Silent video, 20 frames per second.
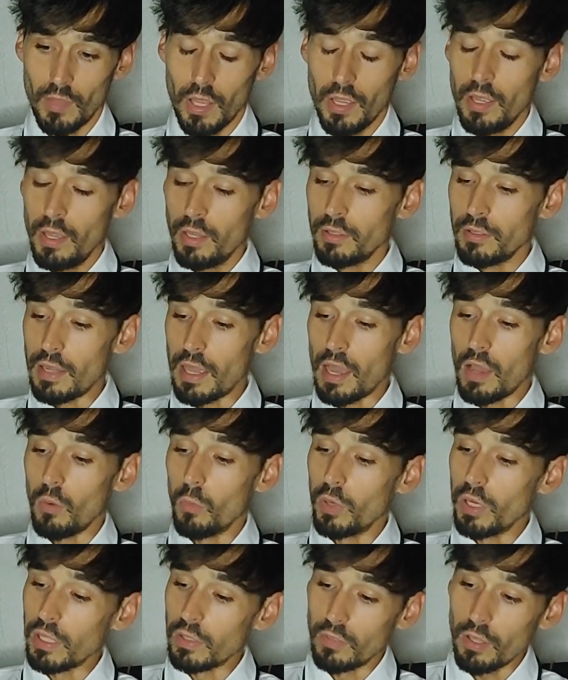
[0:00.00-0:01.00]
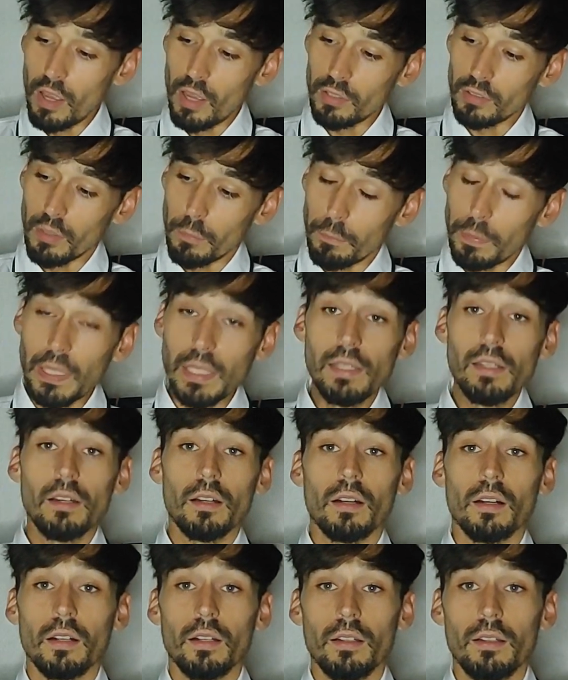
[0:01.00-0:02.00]
Now, when he talked to
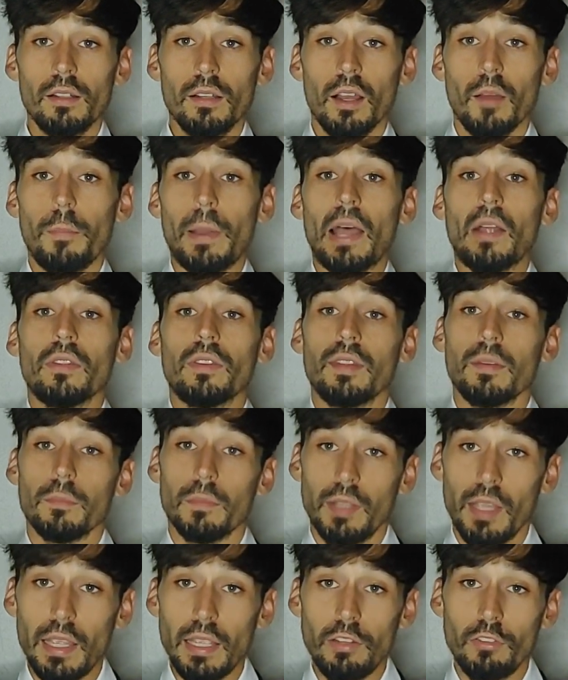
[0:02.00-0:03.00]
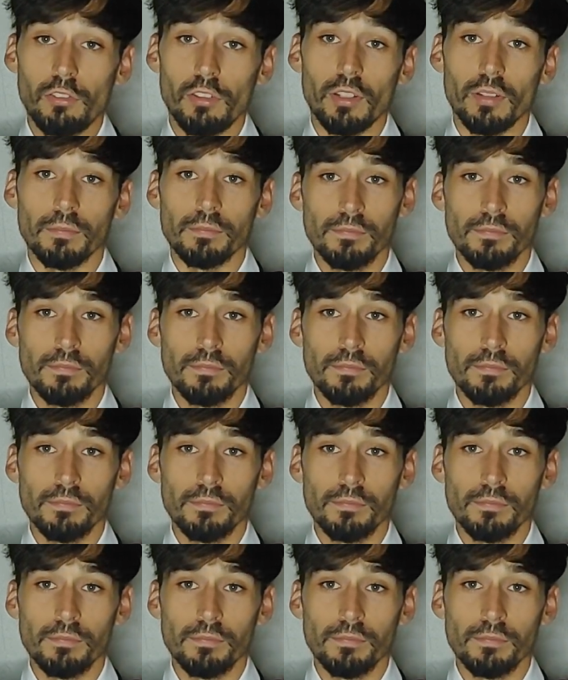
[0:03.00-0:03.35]
Peter about temptation,